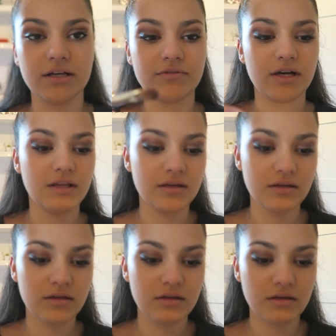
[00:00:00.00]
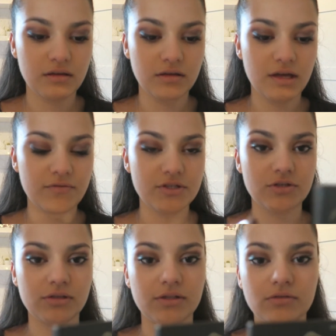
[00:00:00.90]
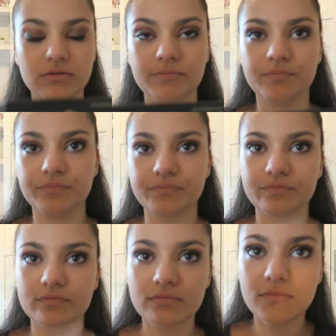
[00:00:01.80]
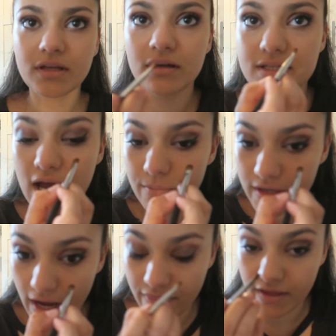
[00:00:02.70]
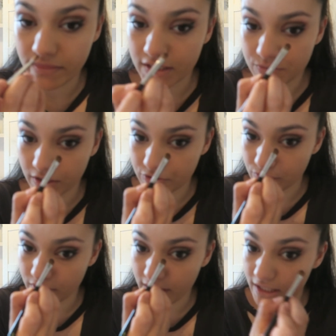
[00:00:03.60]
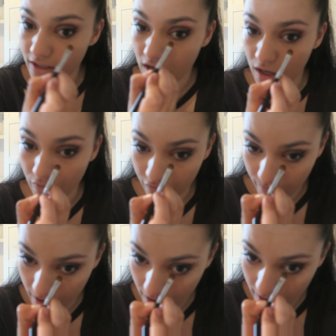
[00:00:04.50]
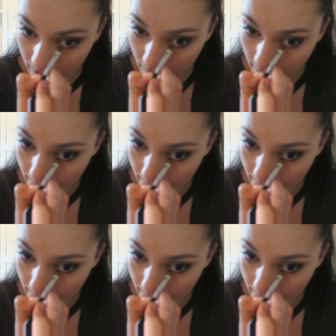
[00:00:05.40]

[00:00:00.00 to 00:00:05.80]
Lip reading: kind of color, ever so little, tap it, and then that's when I do the inner half of my eye.